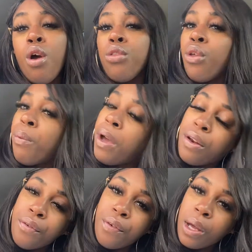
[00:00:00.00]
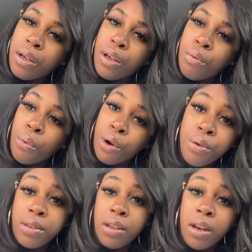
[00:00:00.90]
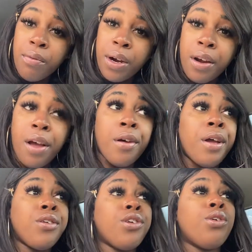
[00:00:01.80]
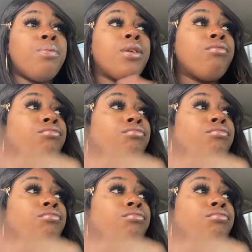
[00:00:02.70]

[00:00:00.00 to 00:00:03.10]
the way the fucking world is set up right now, ain't shit open.